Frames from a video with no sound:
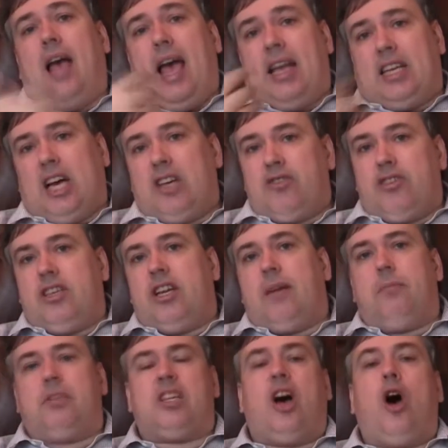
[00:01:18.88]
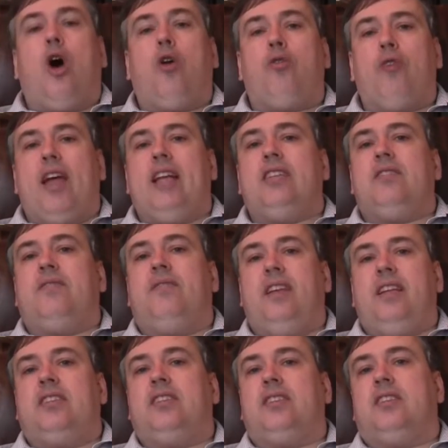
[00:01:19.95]
800 numbers, a whole range of
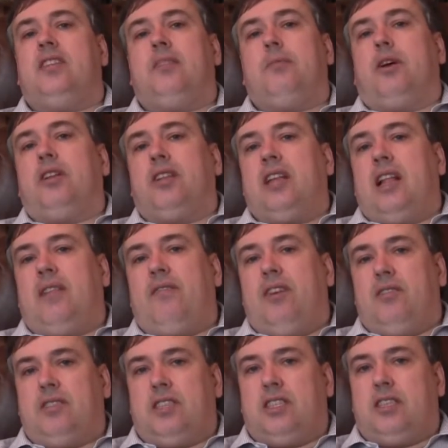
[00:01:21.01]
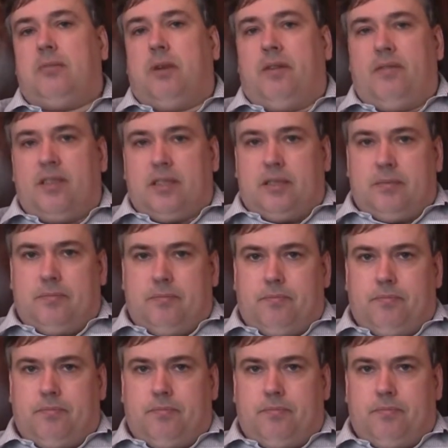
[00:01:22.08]
features that the modern telephone system offers.